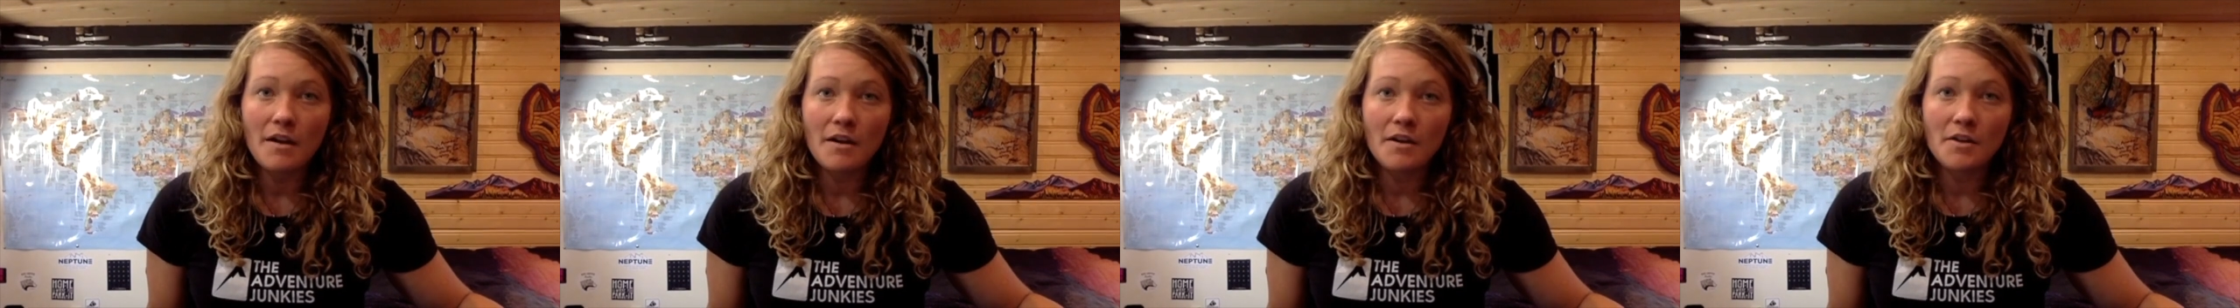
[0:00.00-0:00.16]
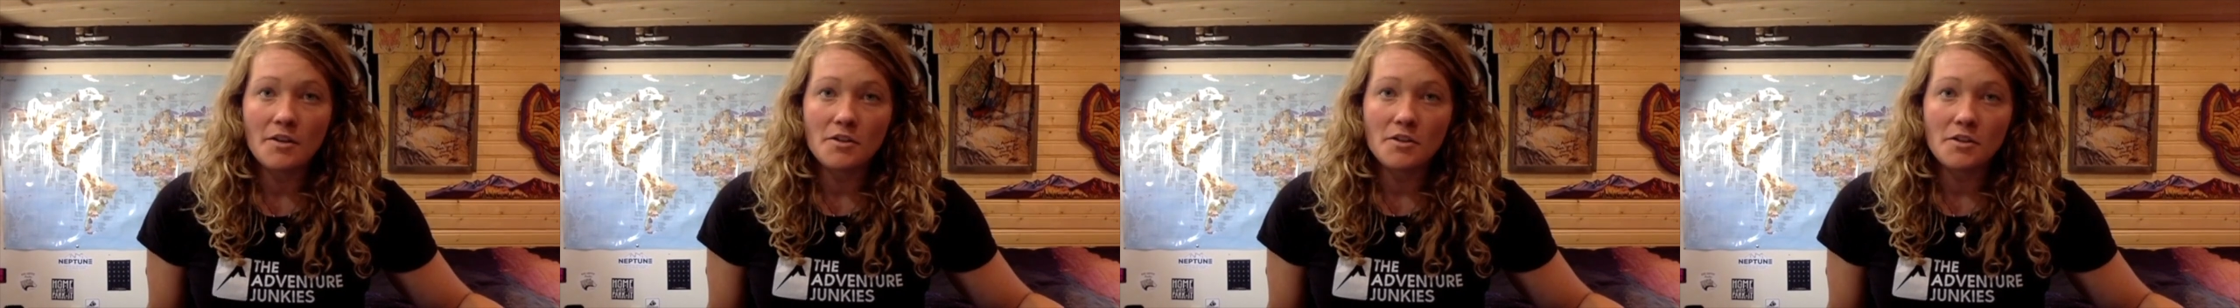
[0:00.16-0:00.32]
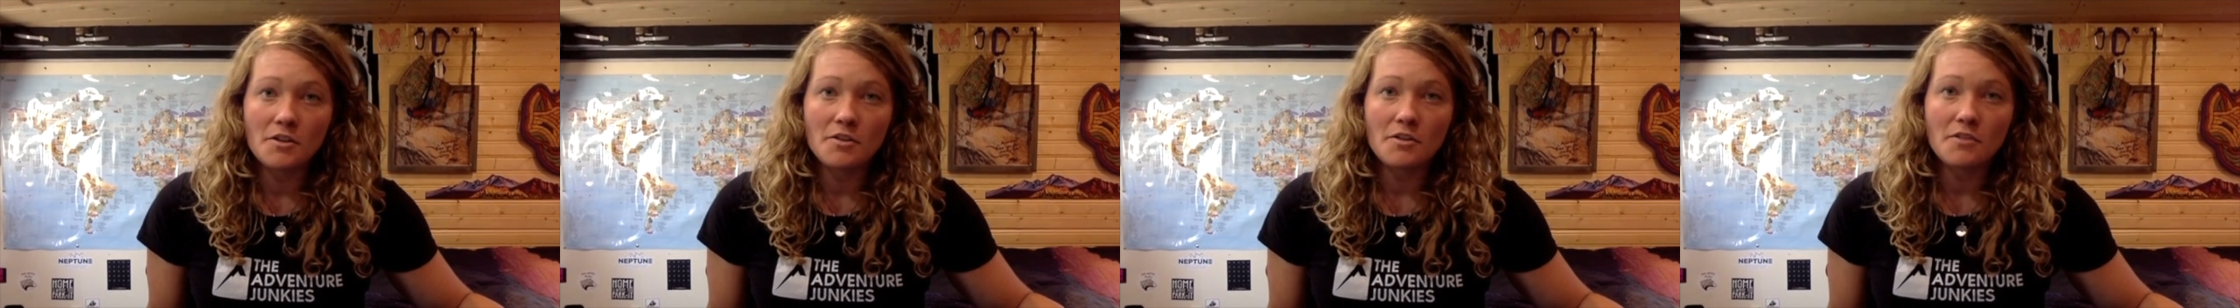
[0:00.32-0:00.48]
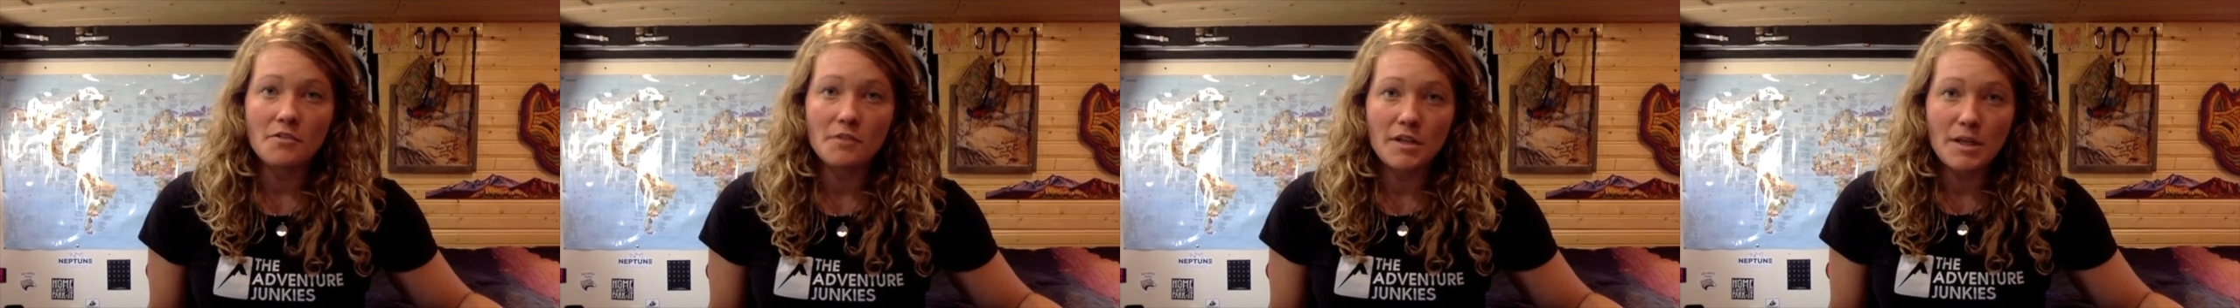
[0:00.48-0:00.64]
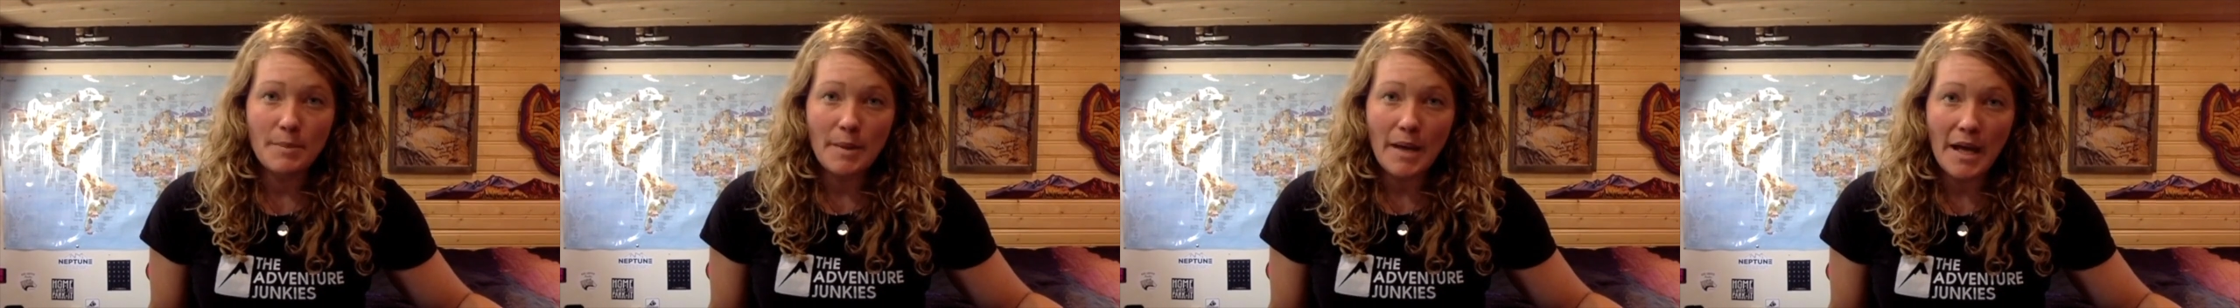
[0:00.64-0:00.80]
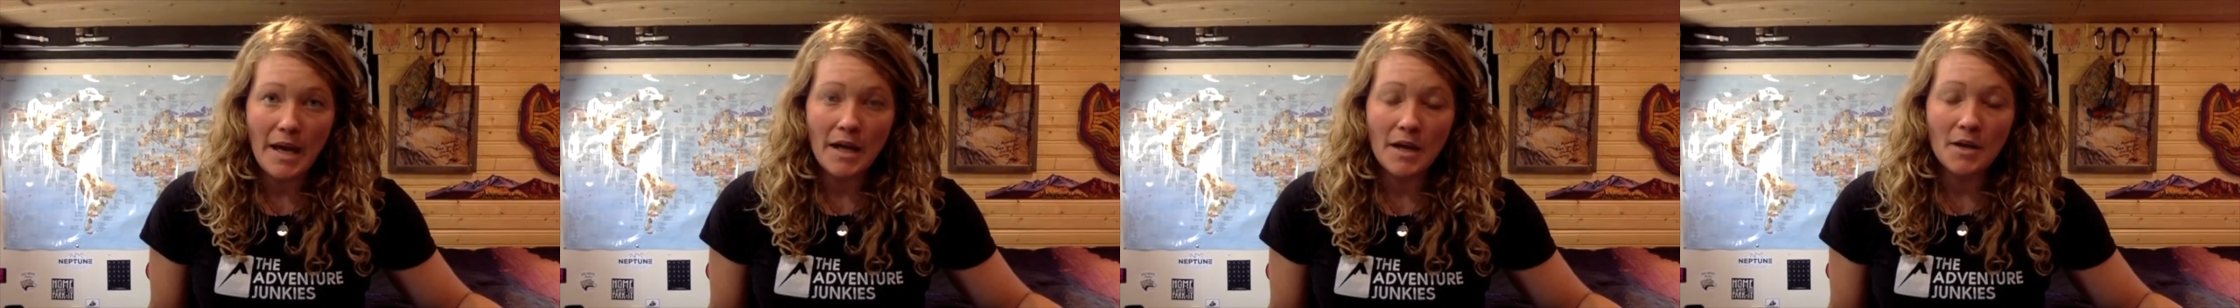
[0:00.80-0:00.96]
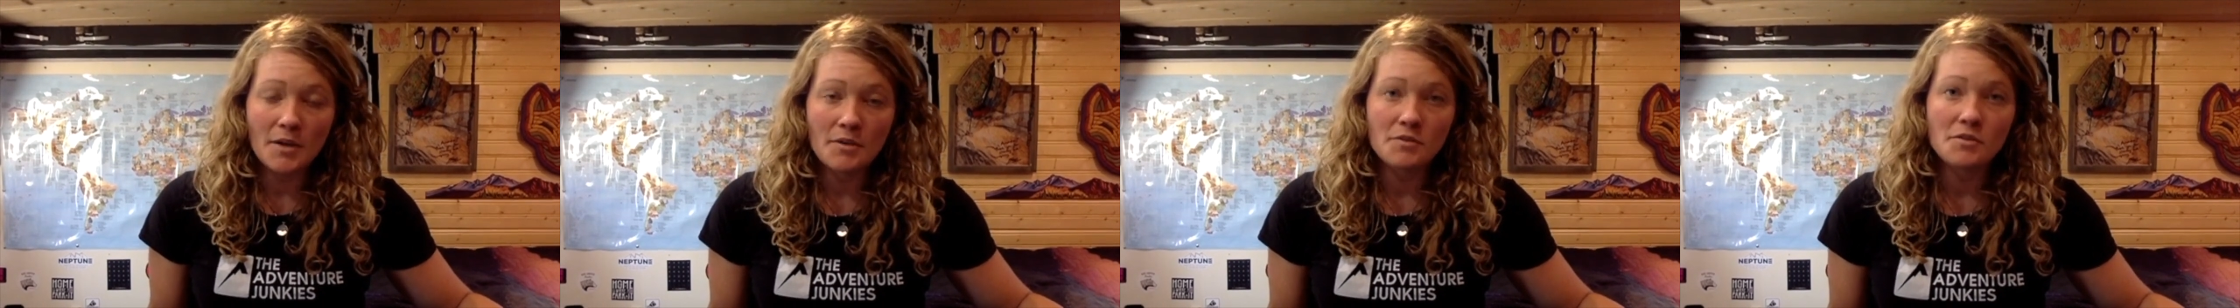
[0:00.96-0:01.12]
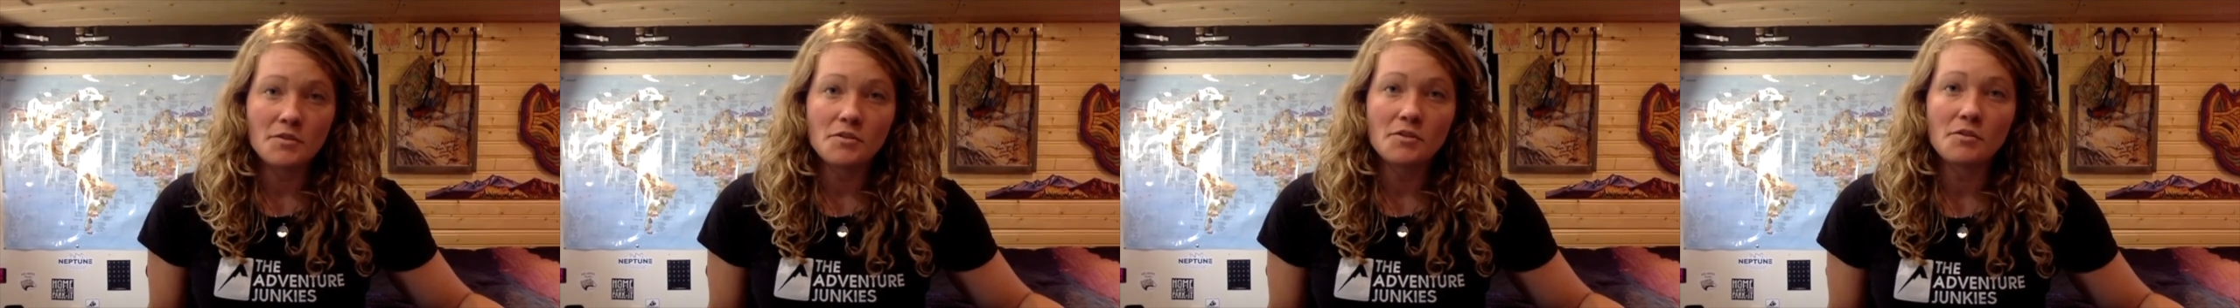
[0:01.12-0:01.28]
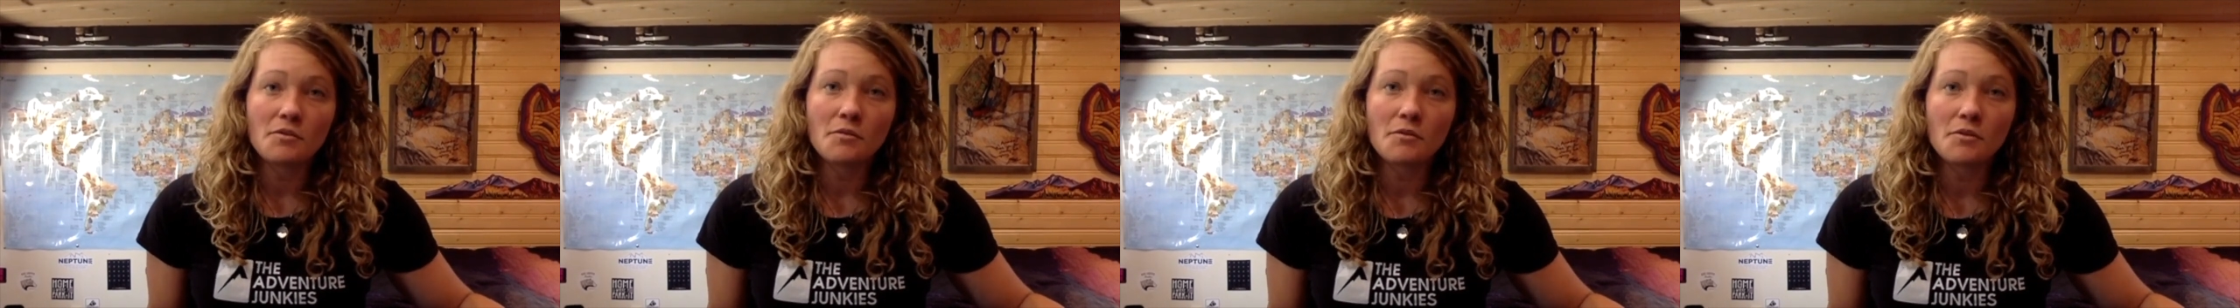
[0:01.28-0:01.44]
under 3 pounds,